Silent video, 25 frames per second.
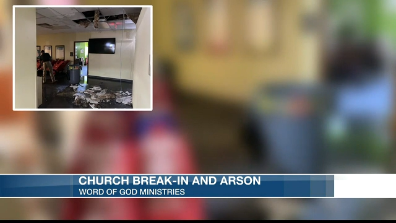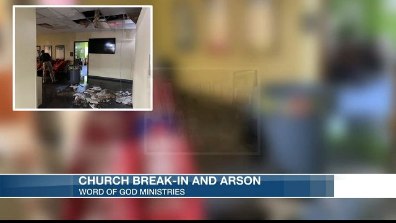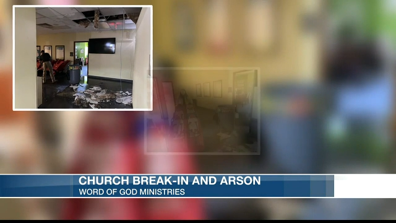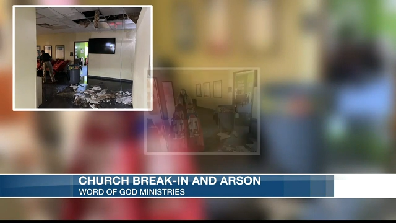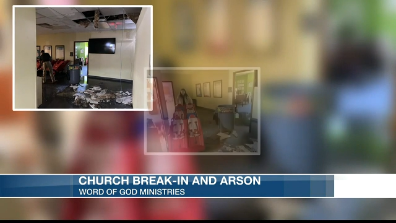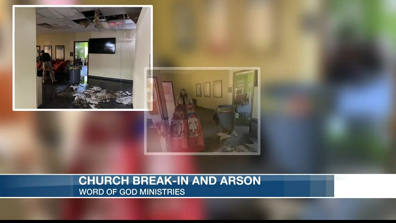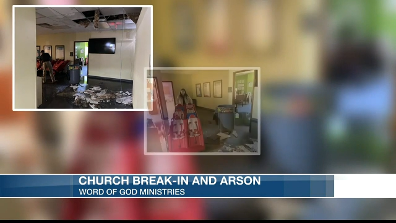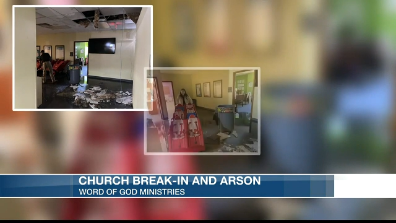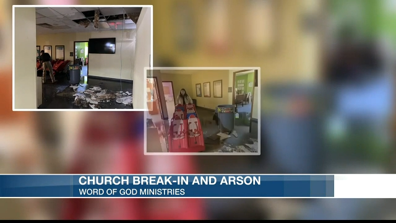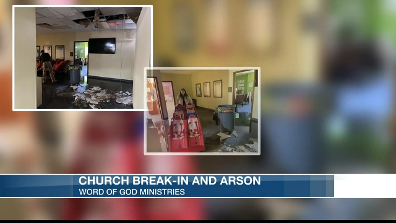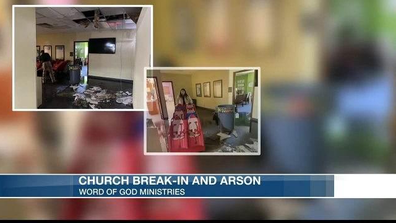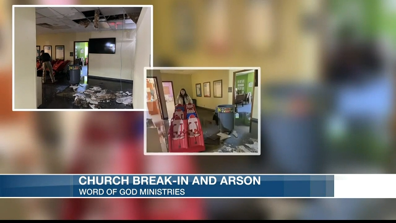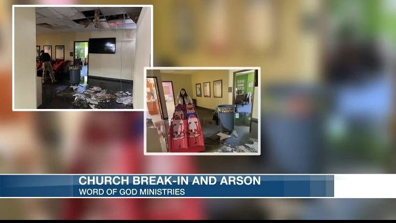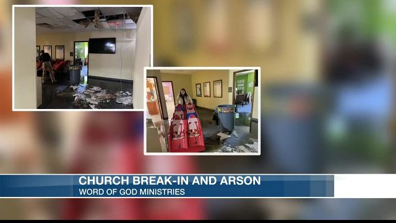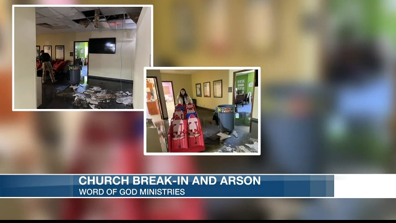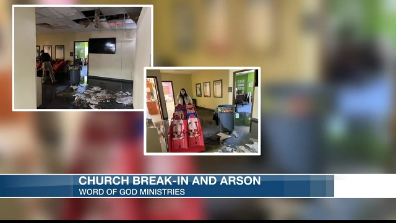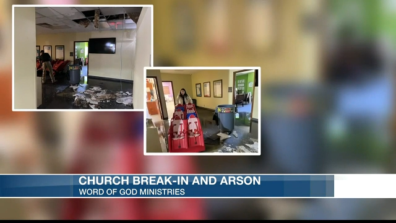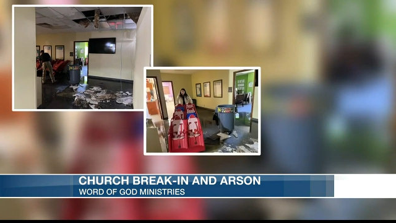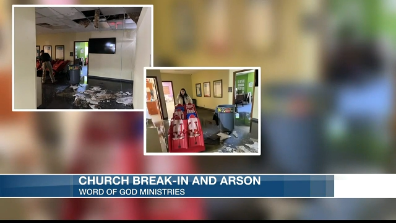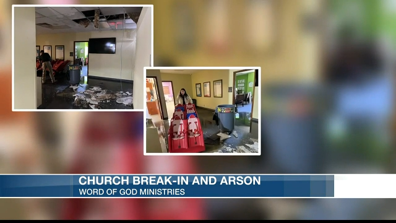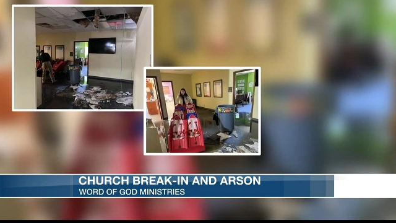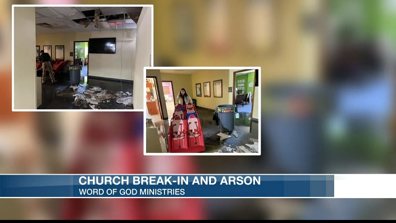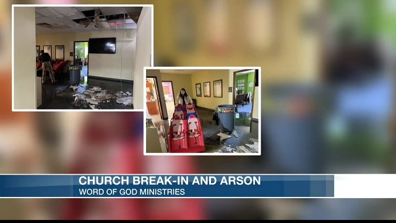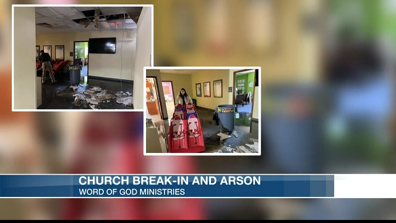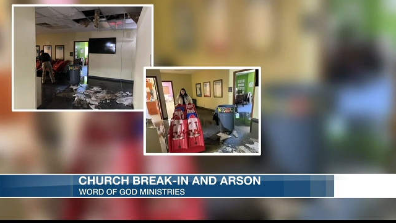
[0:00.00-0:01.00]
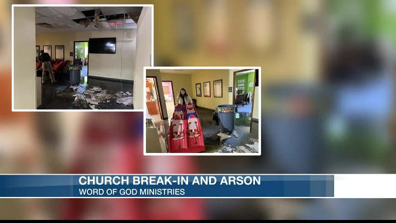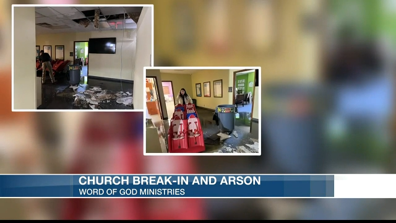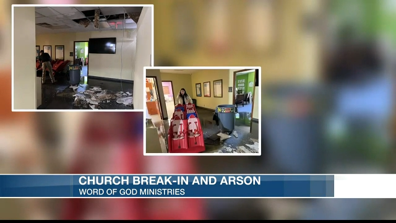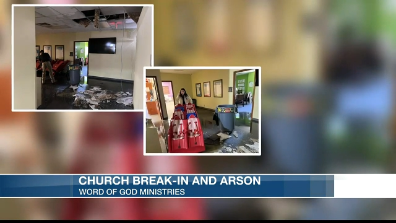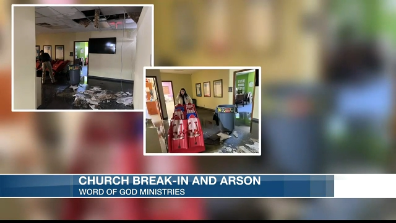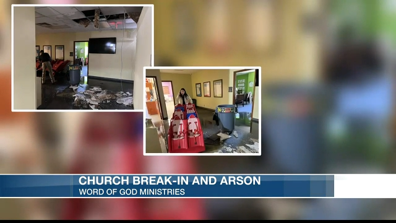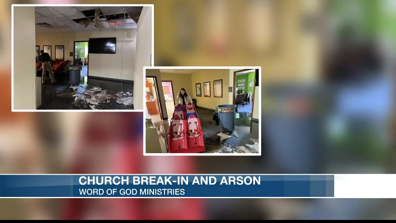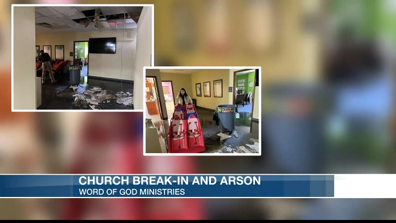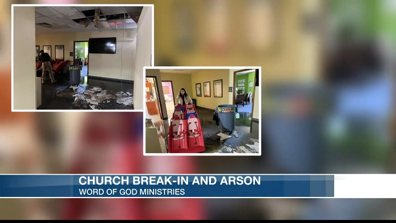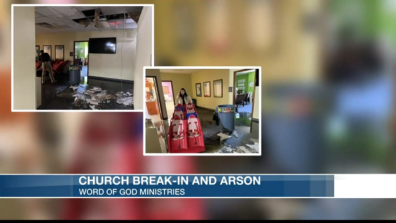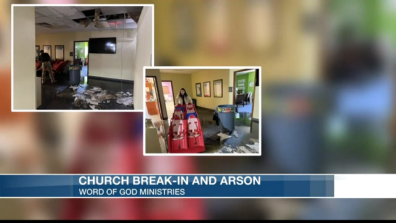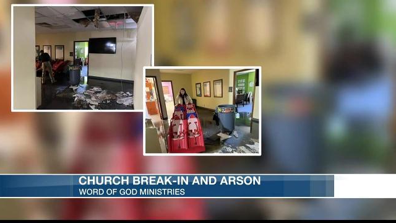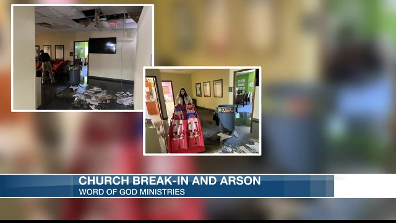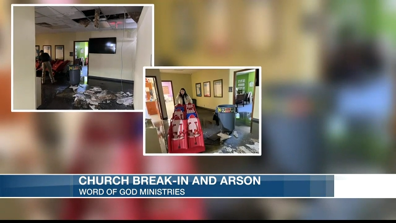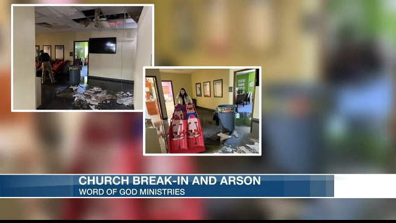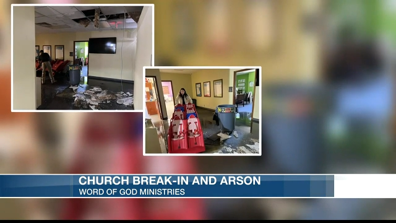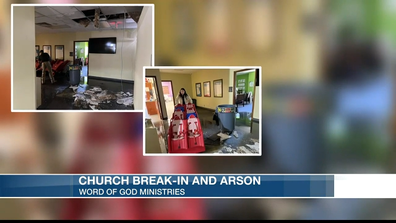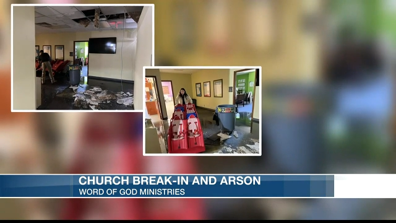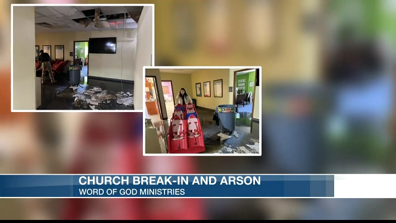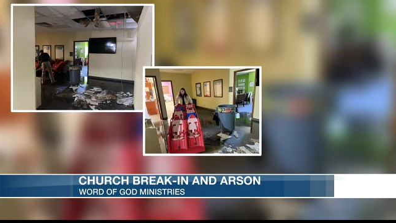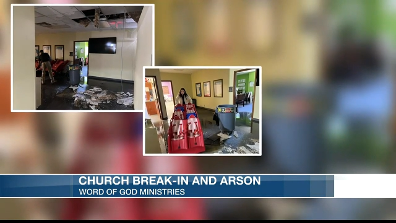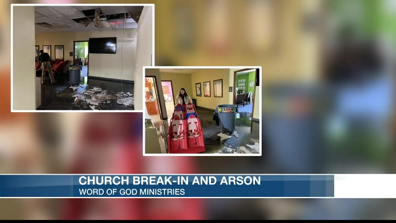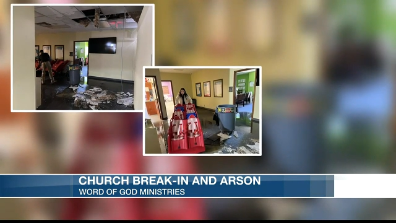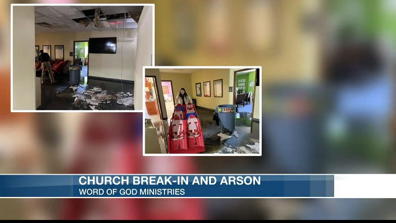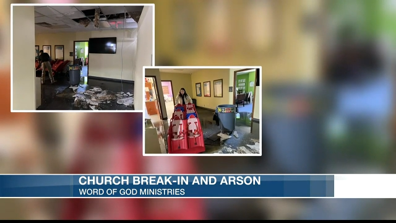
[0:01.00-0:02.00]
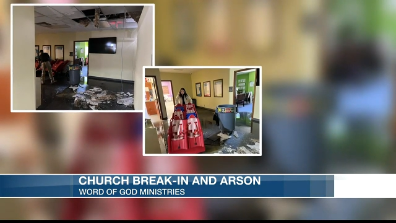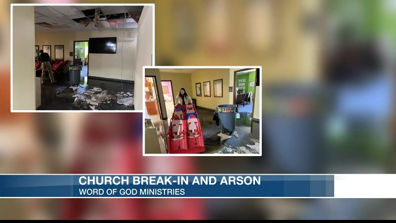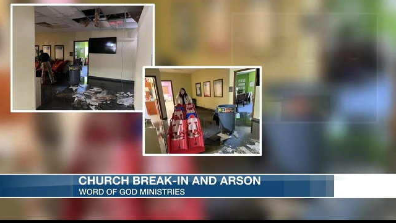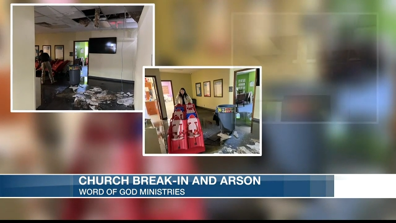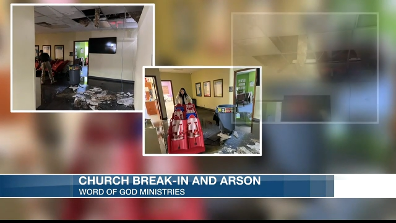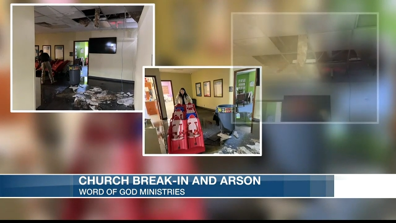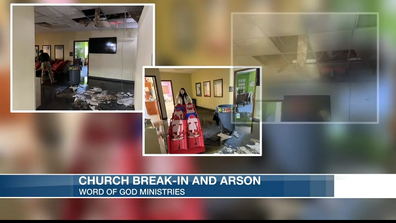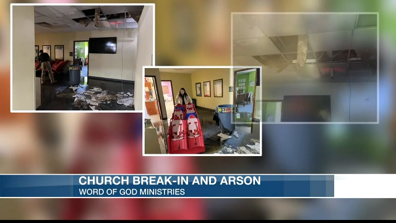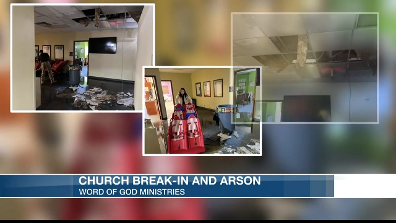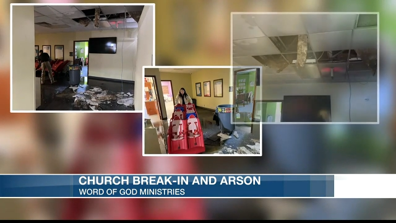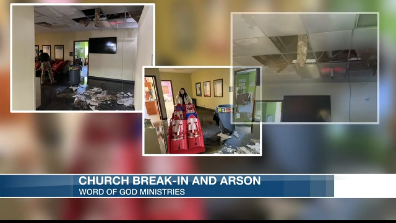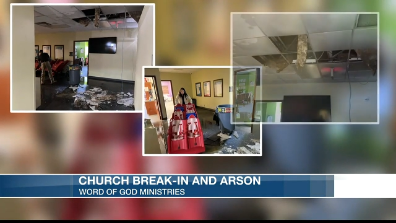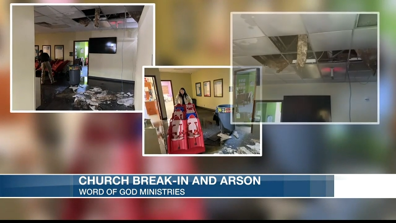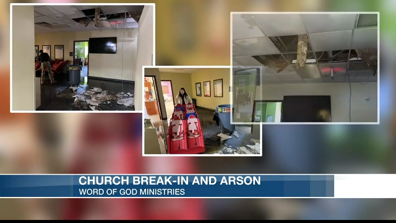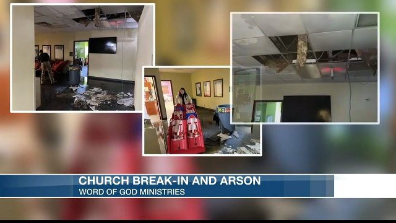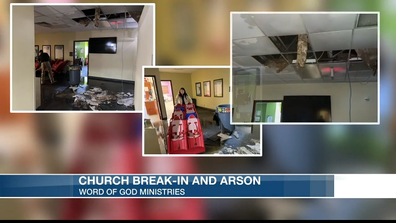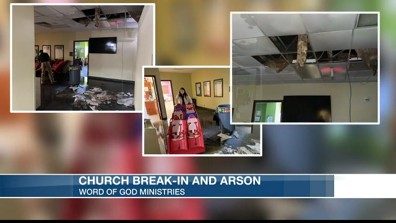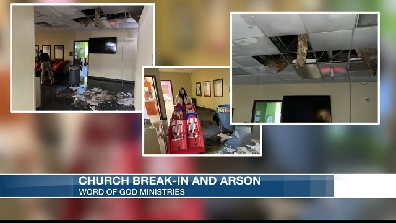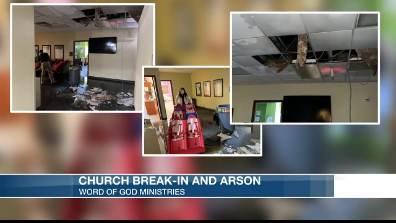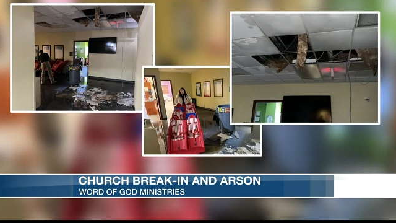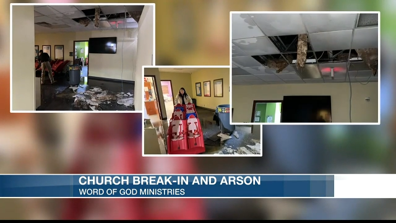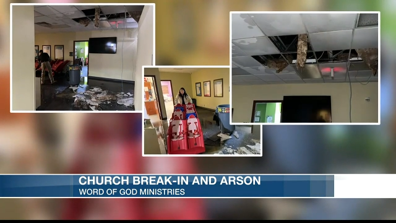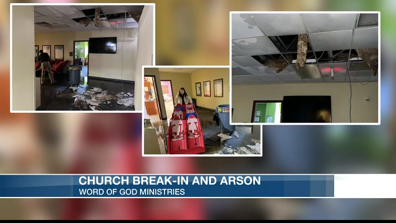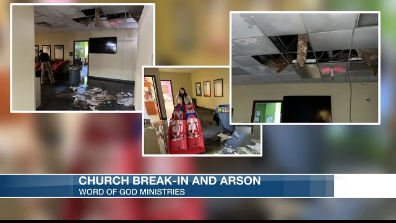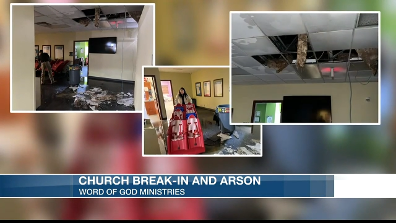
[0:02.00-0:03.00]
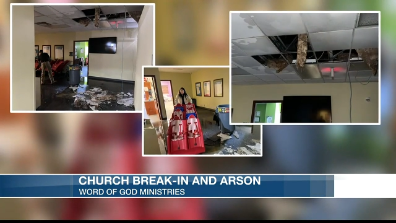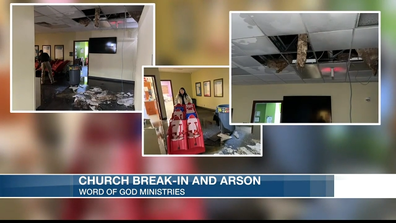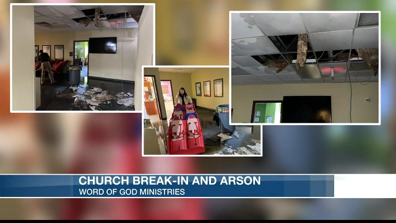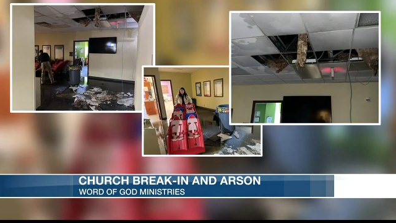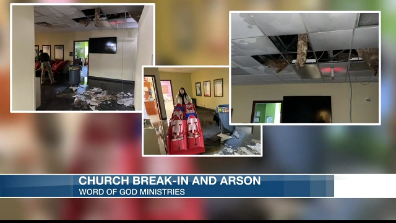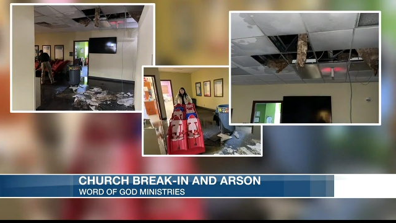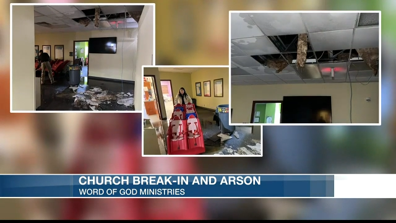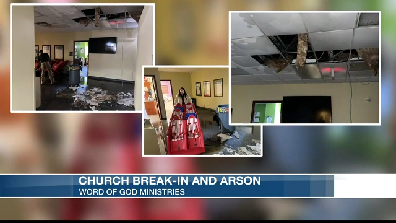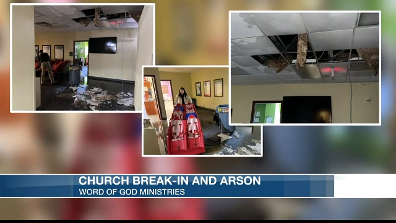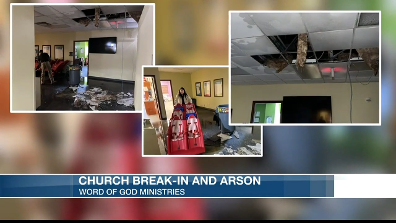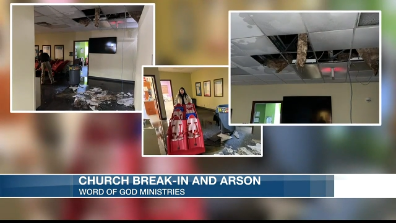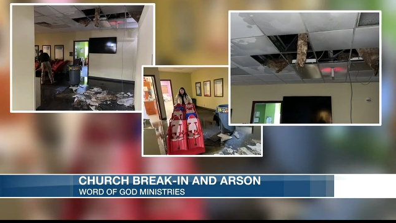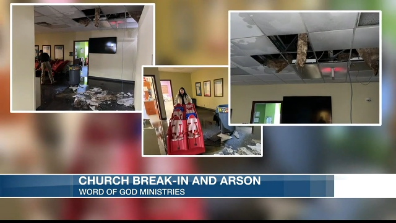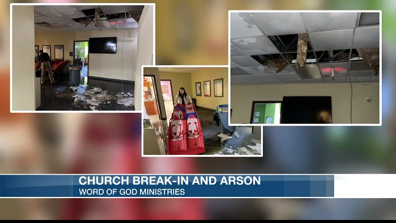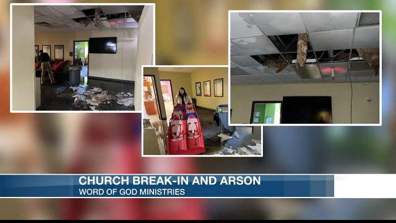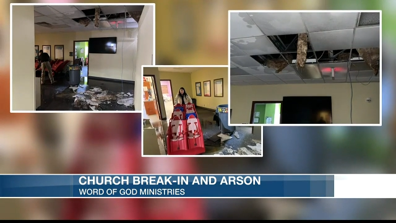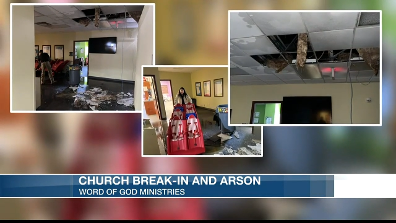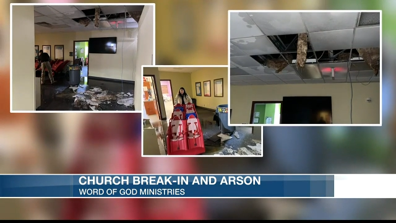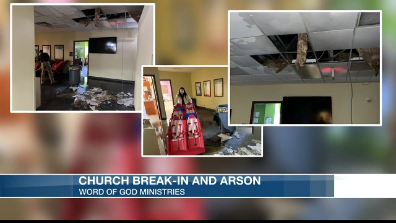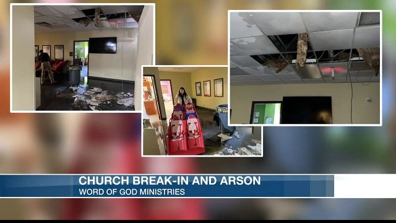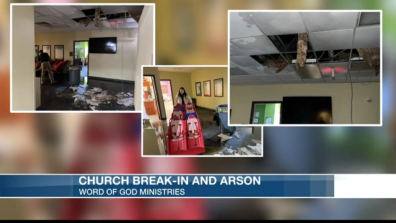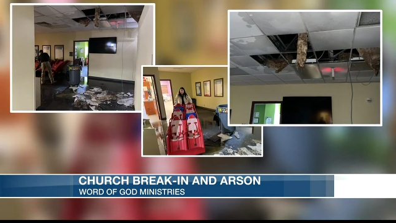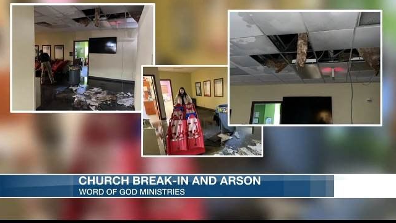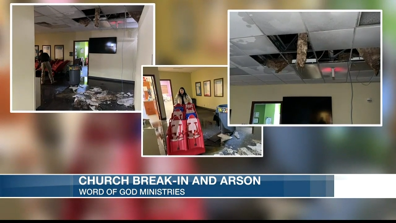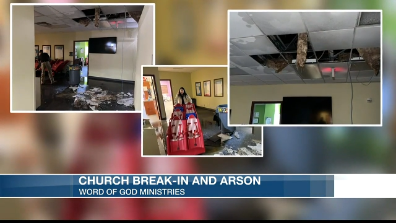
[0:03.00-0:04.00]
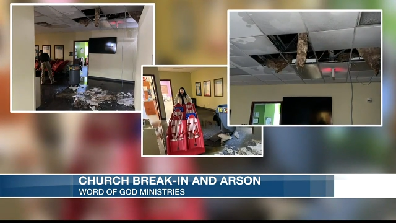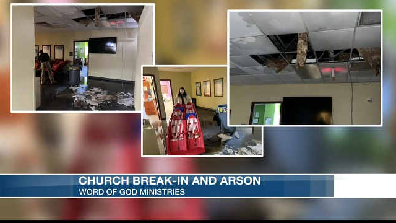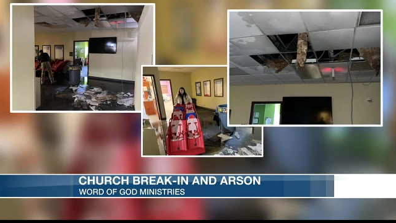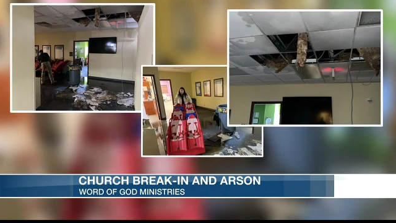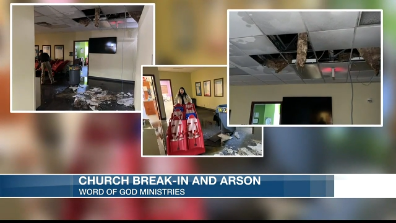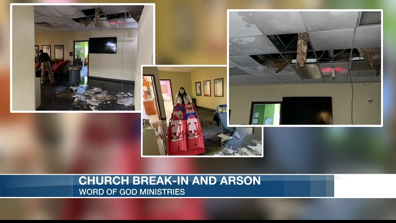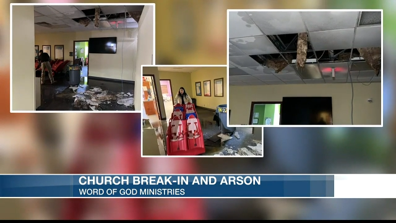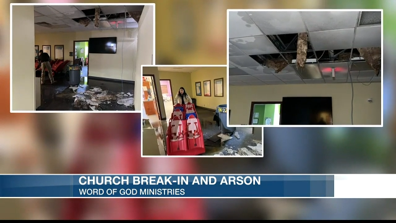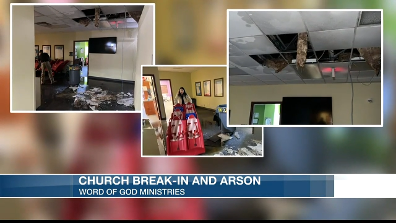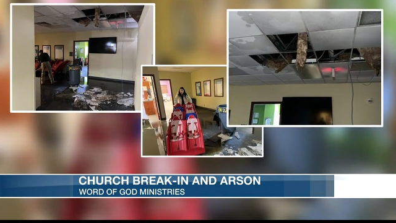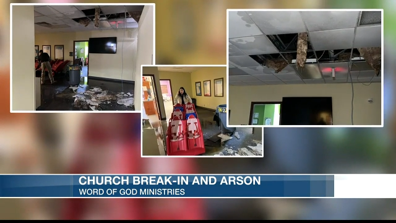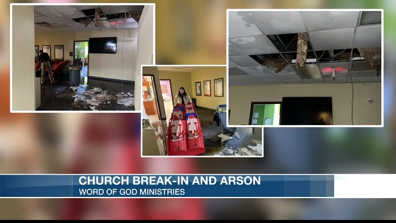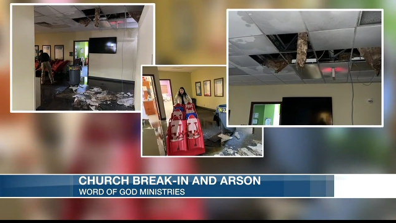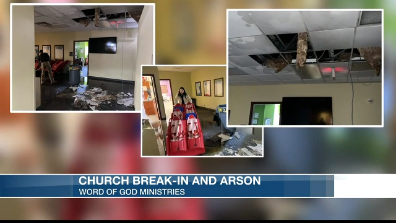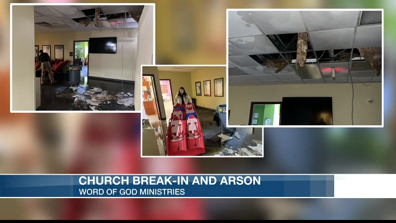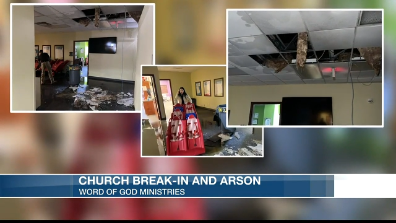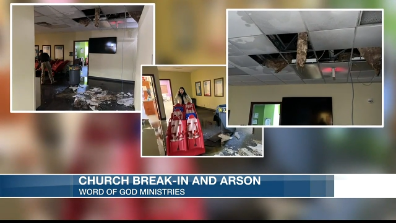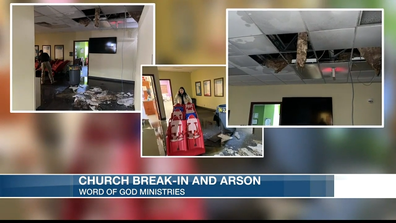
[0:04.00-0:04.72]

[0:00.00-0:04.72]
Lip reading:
No face is visible, so there are no lips to read.